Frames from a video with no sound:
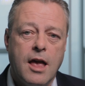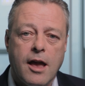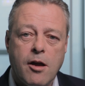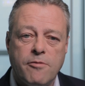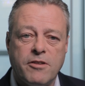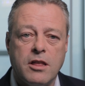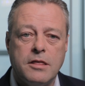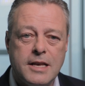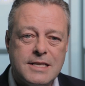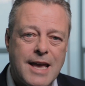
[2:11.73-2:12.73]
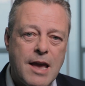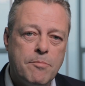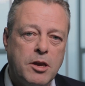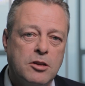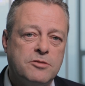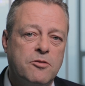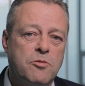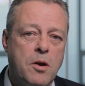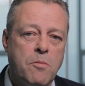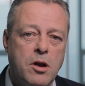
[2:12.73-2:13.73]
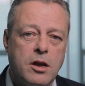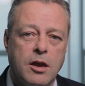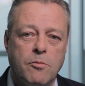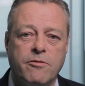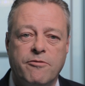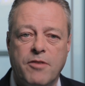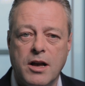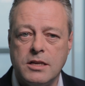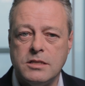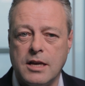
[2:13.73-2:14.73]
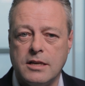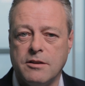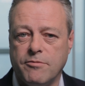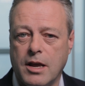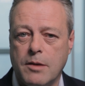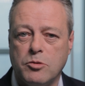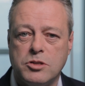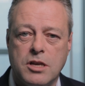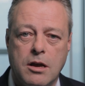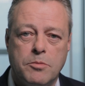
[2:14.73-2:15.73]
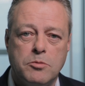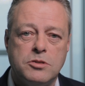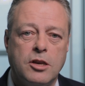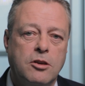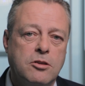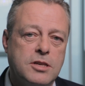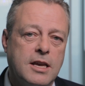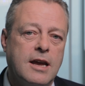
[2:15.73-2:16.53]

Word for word: However, this can be useful when working with vast sets of labelled samples using